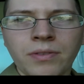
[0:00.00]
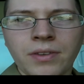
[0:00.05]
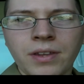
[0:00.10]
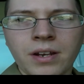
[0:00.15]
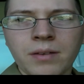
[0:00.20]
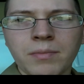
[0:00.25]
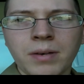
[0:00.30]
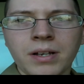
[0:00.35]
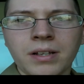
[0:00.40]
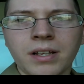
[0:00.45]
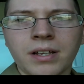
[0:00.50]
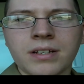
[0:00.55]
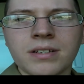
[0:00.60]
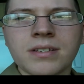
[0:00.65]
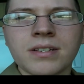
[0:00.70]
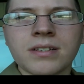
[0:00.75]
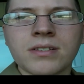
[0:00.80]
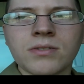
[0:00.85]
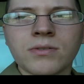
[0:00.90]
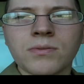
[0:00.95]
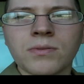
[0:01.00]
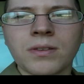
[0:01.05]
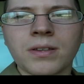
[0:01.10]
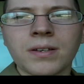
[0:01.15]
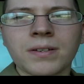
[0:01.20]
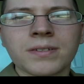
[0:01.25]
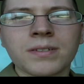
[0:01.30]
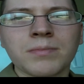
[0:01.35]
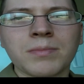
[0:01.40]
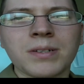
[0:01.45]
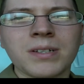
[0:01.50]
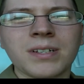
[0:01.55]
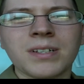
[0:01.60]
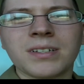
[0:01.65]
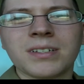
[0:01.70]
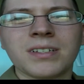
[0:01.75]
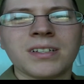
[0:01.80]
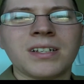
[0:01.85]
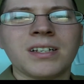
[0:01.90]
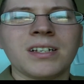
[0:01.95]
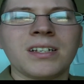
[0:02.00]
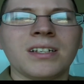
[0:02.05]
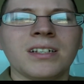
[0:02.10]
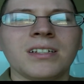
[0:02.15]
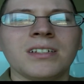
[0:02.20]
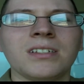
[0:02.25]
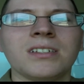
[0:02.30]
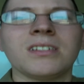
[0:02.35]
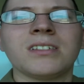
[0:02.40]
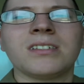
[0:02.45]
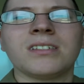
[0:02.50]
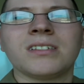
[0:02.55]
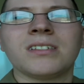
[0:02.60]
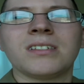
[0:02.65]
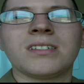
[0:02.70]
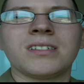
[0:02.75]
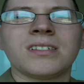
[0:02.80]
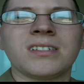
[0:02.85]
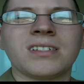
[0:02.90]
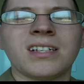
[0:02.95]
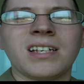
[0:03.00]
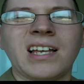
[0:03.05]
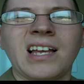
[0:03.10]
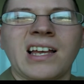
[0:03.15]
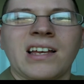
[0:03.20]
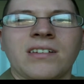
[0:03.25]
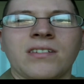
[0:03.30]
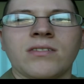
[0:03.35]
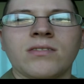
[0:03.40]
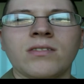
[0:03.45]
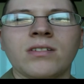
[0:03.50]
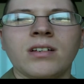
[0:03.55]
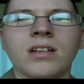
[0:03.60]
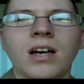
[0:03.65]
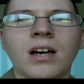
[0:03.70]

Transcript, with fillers: that it might like detune things a bit, and just, I don't know.